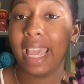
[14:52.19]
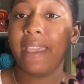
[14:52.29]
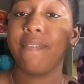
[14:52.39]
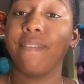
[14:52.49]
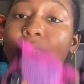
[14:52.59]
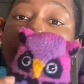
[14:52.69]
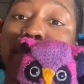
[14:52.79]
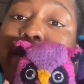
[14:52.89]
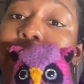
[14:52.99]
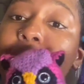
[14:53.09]
a
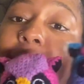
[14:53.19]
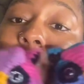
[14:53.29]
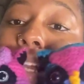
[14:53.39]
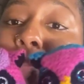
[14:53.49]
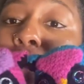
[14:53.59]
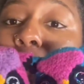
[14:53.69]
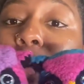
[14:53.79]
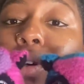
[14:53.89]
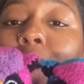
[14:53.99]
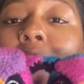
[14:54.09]
very long time
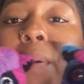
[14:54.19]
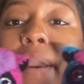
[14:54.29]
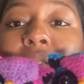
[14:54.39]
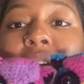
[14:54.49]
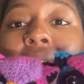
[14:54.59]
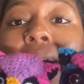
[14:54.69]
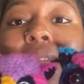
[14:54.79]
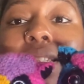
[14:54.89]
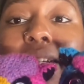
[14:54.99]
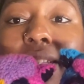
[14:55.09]
ago. However,
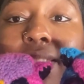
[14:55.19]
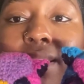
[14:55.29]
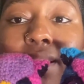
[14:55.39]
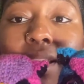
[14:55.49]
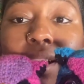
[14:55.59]
I just